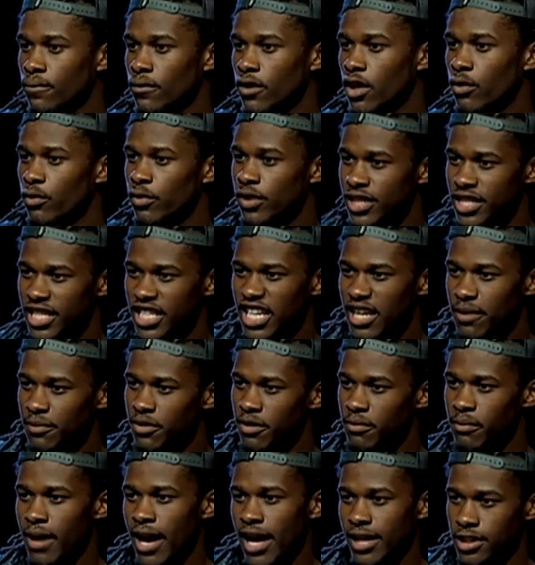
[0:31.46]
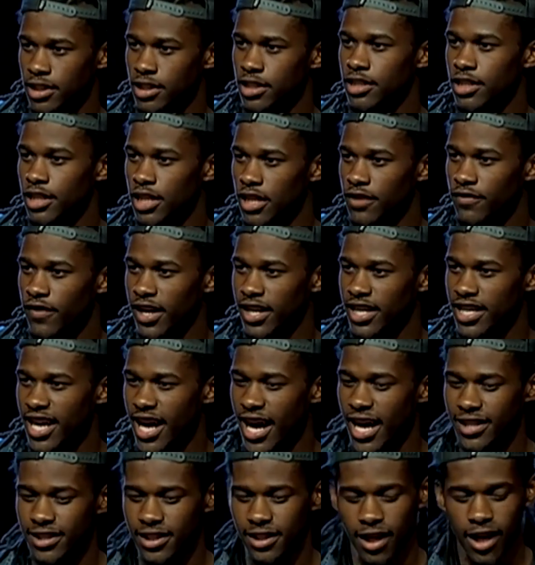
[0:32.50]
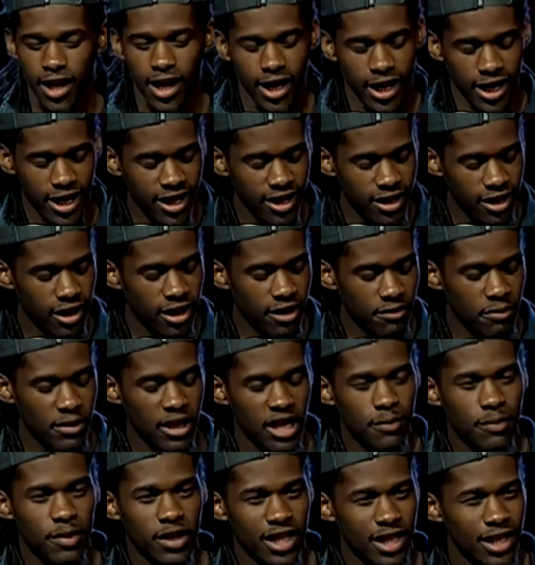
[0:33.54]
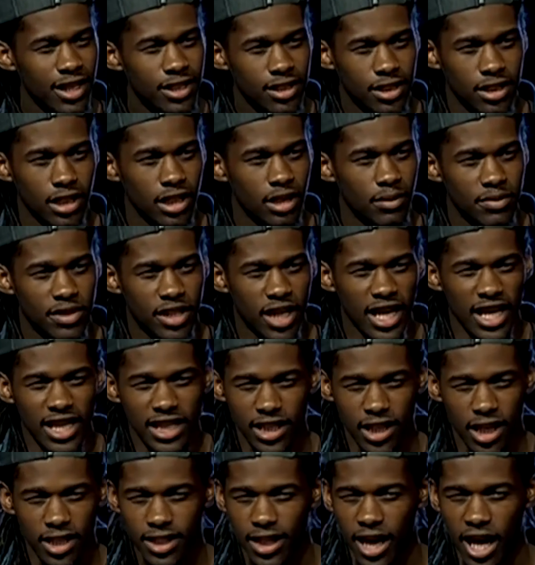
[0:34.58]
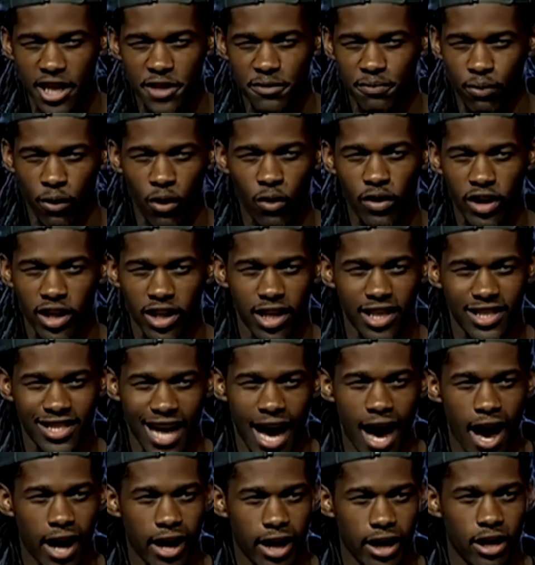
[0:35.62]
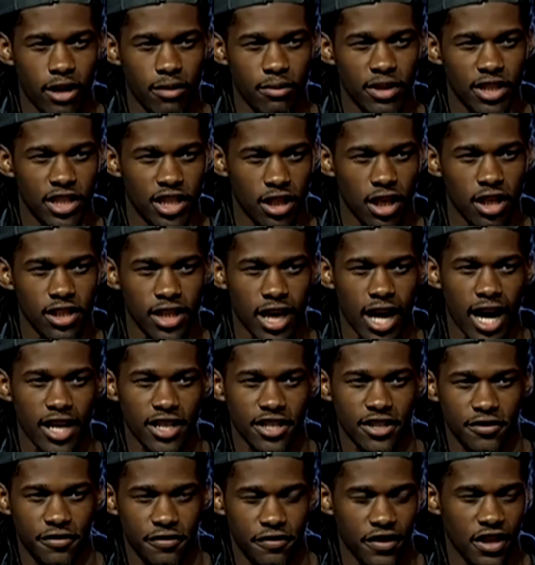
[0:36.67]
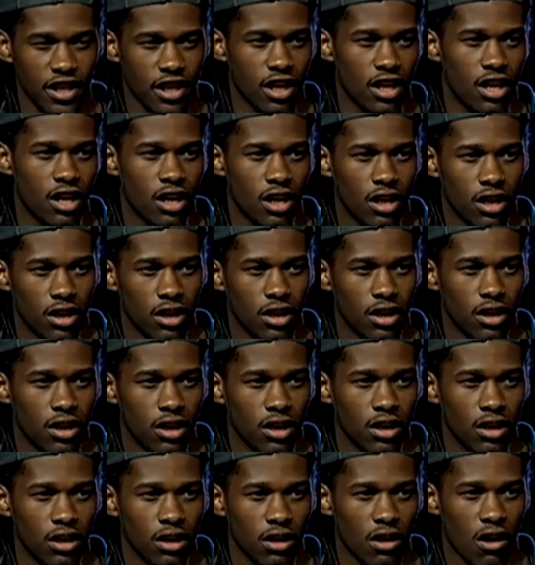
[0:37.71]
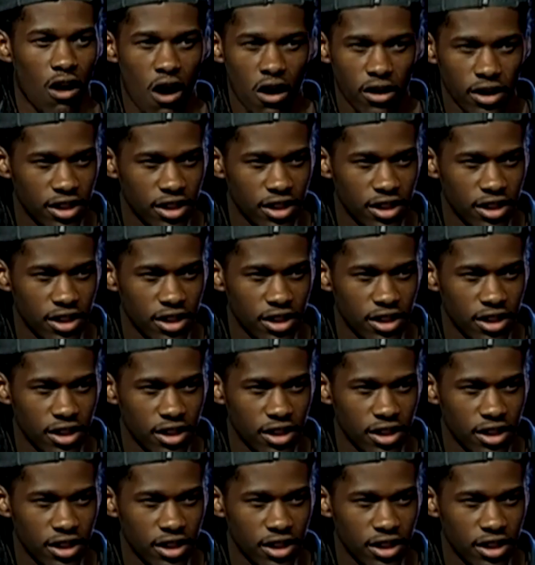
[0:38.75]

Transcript: and redeem the majesty that he has hidden in me, but he seems just as broken as I am and just as defeated. All